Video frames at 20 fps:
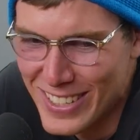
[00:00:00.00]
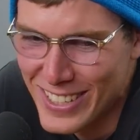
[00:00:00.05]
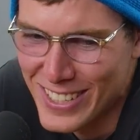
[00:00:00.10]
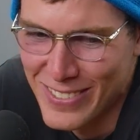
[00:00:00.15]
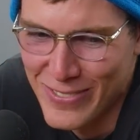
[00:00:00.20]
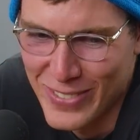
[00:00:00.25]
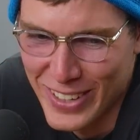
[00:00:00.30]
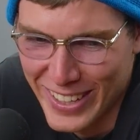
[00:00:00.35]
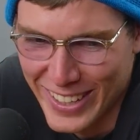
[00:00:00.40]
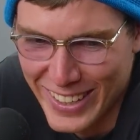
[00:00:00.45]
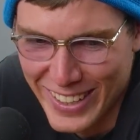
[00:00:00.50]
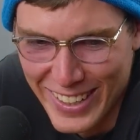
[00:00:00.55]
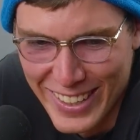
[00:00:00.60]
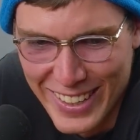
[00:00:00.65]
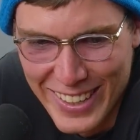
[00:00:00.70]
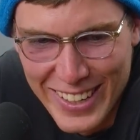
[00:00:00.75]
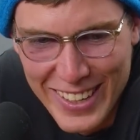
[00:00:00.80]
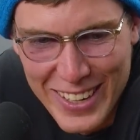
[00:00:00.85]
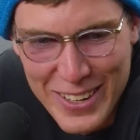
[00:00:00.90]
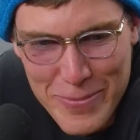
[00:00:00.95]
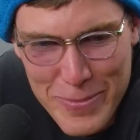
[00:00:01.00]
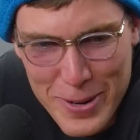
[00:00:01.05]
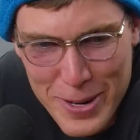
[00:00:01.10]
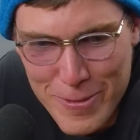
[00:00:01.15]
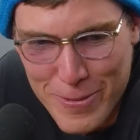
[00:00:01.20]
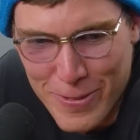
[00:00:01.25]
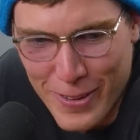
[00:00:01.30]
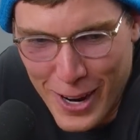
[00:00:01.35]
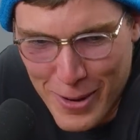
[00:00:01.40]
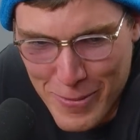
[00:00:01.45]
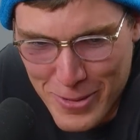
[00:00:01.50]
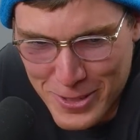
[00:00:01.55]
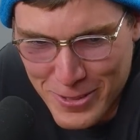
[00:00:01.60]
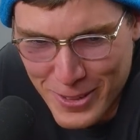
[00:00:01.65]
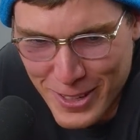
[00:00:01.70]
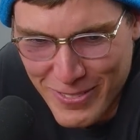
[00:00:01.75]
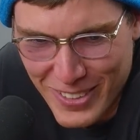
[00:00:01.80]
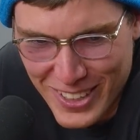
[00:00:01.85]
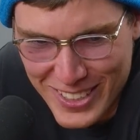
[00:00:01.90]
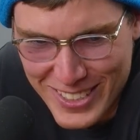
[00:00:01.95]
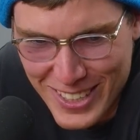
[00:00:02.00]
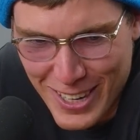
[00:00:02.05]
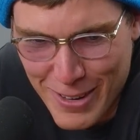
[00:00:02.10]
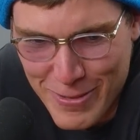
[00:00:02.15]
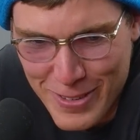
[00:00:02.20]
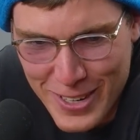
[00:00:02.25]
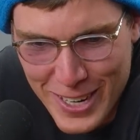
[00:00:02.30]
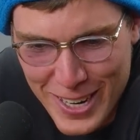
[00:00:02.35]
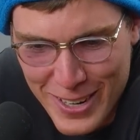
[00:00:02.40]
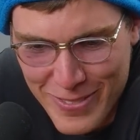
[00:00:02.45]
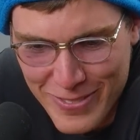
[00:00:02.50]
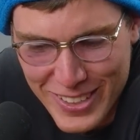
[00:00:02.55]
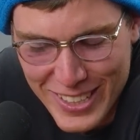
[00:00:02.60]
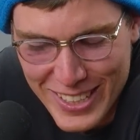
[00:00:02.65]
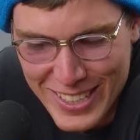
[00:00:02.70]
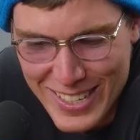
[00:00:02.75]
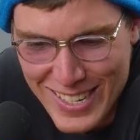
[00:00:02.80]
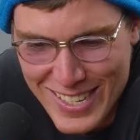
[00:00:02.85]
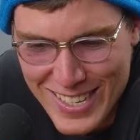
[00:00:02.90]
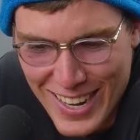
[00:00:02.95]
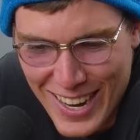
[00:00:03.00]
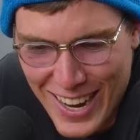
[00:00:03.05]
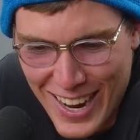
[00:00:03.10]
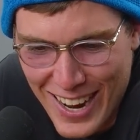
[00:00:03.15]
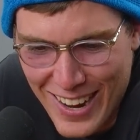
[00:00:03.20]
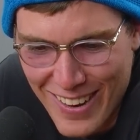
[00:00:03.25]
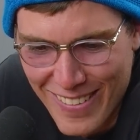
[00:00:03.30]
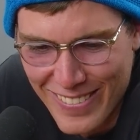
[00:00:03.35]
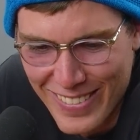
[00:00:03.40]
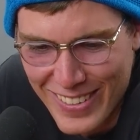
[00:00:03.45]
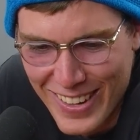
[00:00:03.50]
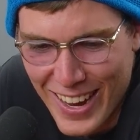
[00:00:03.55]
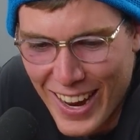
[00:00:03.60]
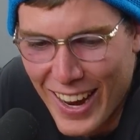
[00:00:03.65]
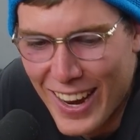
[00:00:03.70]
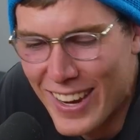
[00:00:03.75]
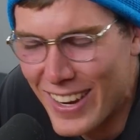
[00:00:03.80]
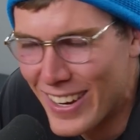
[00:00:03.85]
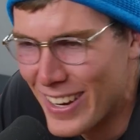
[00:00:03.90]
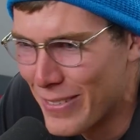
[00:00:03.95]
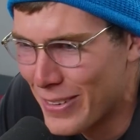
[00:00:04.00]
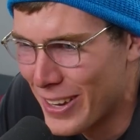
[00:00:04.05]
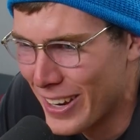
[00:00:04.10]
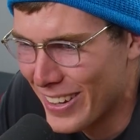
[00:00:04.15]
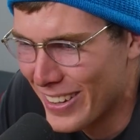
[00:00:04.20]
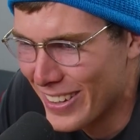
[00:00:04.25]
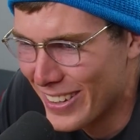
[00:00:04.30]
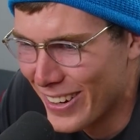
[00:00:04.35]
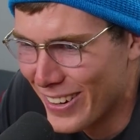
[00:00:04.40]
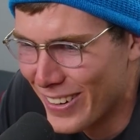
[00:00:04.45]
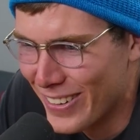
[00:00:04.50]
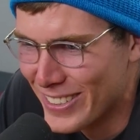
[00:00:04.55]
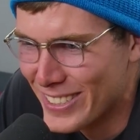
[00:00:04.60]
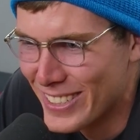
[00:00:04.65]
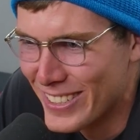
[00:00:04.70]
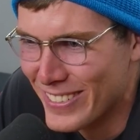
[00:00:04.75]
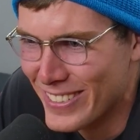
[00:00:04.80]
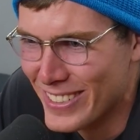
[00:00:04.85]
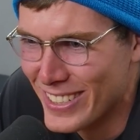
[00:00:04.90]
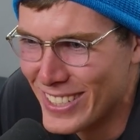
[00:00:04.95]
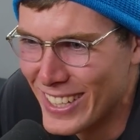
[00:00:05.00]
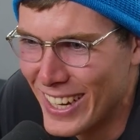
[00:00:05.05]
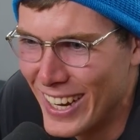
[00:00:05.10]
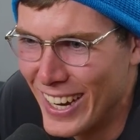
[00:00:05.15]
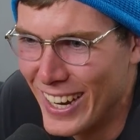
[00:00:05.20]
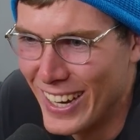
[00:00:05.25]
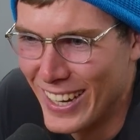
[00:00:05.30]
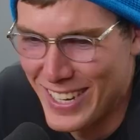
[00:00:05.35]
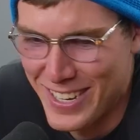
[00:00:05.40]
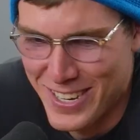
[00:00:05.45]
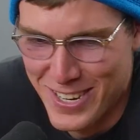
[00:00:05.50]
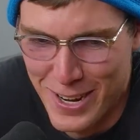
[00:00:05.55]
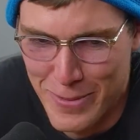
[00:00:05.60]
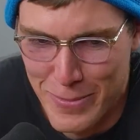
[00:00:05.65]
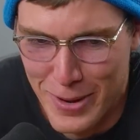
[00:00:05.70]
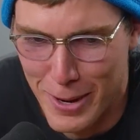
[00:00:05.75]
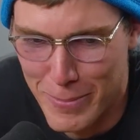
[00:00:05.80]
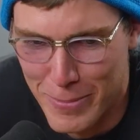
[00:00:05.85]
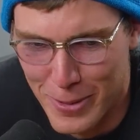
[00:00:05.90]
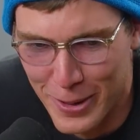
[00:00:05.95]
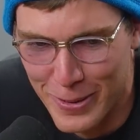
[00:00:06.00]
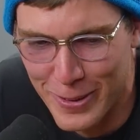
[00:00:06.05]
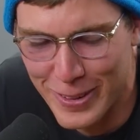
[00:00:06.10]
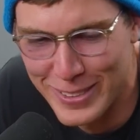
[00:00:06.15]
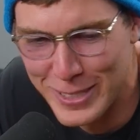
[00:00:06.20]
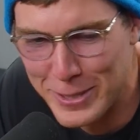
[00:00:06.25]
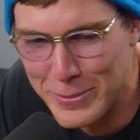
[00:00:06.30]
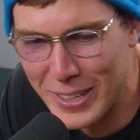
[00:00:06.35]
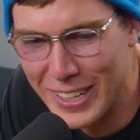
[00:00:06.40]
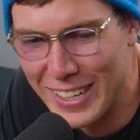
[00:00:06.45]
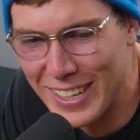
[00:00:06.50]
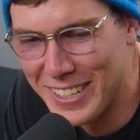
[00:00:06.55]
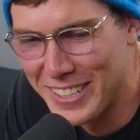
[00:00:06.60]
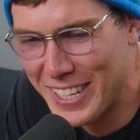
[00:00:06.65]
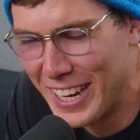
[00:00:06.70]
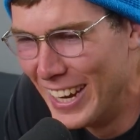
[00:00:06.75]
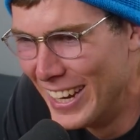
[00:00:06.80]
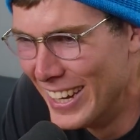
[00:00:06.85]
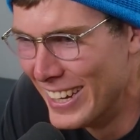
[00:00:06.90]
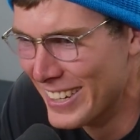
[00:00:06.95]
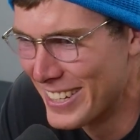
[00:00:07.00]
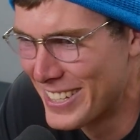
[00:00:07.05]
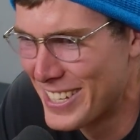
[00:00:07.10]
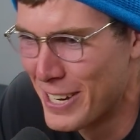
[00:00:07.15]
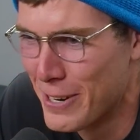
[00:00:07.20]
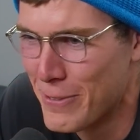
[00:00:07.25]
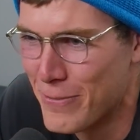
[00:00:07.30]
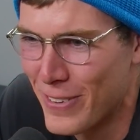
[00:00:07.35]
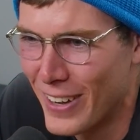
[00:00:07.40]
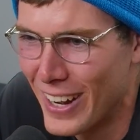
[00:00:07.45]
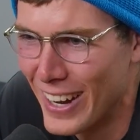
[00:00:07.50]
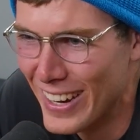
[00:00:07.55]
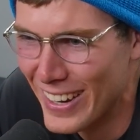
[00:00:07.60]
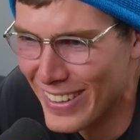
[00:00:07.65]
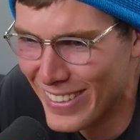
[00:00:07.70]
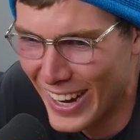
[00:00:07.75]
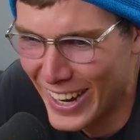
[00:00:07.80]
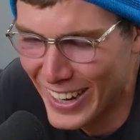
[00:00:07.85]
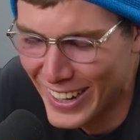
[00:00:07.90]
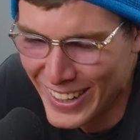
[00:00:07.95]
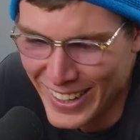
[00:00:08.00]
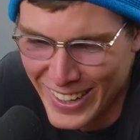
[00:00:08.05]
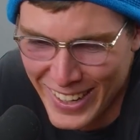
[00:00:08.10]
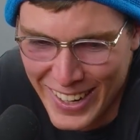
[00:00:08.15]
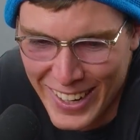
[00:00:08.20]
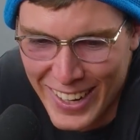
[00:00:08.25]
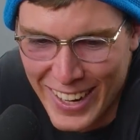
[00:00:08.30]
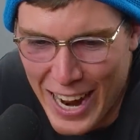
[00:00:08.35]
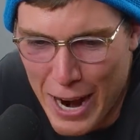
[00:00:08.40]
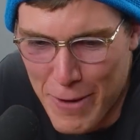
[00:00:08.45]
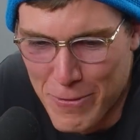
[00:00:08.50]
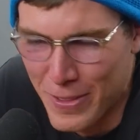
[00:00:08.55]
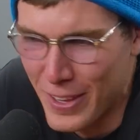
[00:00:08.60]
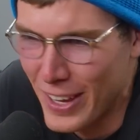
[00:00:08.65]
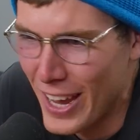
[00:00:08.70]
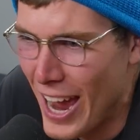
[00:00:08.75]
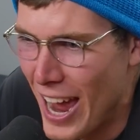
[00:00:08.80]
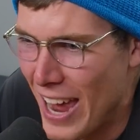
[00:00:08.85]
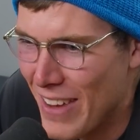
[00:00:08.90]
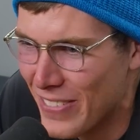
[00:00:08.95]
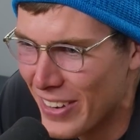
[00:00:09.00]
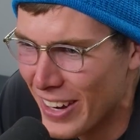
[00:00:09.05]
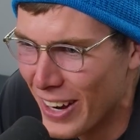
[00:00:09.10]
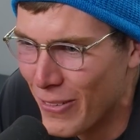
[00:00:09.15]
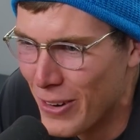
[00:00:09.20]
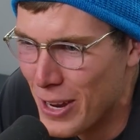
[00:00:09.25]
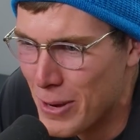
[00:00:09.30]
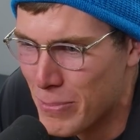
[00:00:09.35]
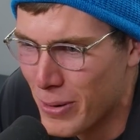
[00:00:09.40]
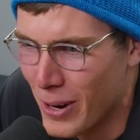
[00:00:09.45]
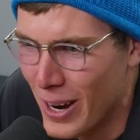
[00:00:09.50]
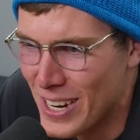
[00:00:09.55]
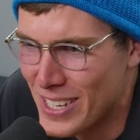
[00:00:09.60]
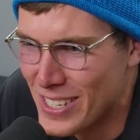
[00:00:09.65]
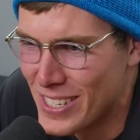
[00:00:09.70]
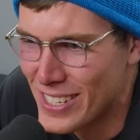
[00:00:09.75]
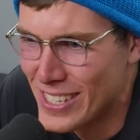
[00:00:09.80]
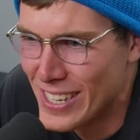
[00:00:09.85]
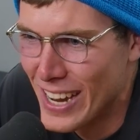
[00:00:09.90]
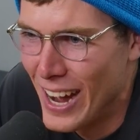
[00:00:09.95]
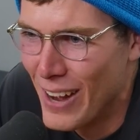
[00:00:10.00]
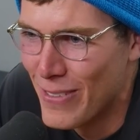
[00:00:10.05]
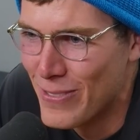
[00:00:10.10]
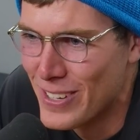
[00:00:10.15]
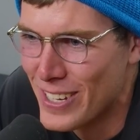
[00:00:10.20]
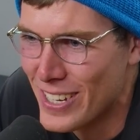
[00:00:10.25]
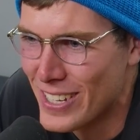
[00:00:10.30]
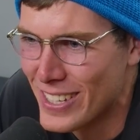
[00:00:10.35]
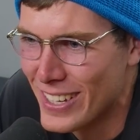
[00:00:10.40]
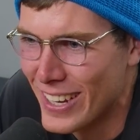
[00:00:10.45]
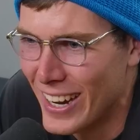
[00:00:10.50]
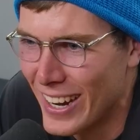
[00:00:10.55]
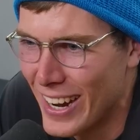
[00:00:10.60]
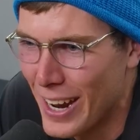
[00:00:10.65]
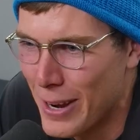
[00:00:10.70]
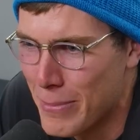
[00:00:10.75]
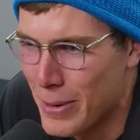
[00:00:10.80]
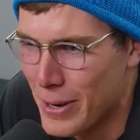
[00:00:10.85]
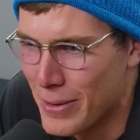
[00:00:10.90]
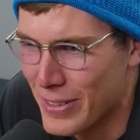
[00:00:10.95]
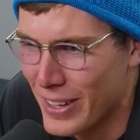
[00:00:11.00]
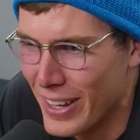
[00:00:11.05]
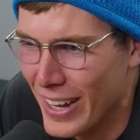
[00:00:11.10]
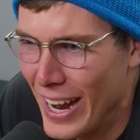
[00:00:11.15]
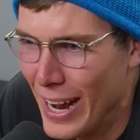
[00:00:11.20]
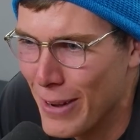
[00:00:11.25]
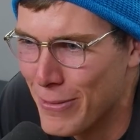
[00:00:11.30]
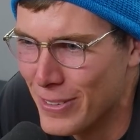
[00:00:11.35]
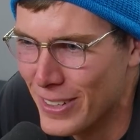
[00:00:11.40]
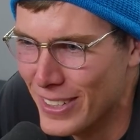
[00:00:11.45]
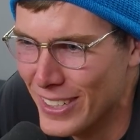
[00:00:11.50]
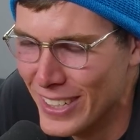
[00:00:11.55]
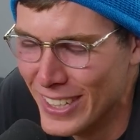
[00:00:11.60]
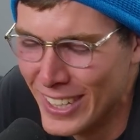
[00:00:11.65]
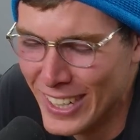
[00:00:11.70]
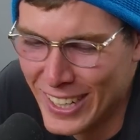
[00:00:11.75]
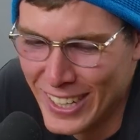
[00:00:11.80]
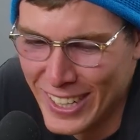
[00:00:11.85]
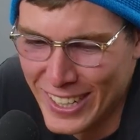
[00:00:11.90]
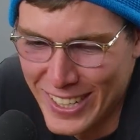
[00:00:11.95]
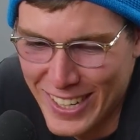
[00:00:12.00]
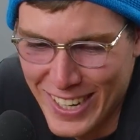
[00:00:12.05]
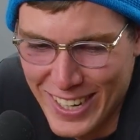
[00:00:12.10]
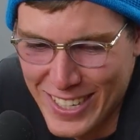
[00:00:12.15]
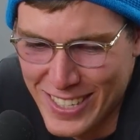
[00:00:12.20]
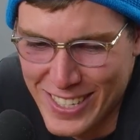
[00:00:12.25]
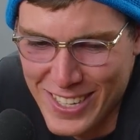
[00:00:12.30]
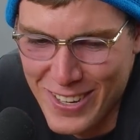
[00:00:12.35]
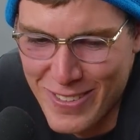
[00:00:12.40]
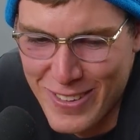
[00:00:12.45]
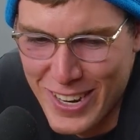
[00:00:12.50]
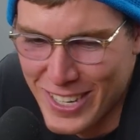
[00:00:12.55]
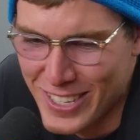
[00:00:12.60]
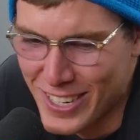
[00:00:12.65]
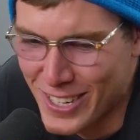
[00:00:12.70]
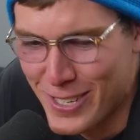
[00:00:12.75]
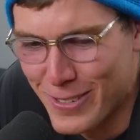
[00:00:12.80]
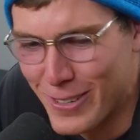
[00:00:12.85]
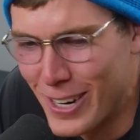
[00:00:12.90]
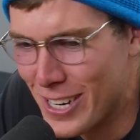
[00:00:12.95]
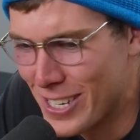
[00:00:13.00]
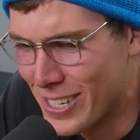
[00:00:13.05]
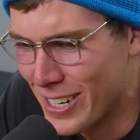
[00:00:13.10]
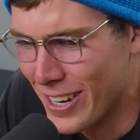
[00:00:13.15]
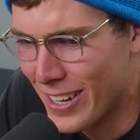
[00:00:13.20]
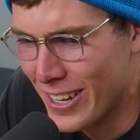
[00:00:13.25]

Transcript: Just a bit of fun between myself and him. And he ended up kicking the goal, so it was he shut me up pretty quickly. But it was good fun. And like after the game, we embraced and stuff, and just like had a bit of a laugh. And yeah, it's a unique situation.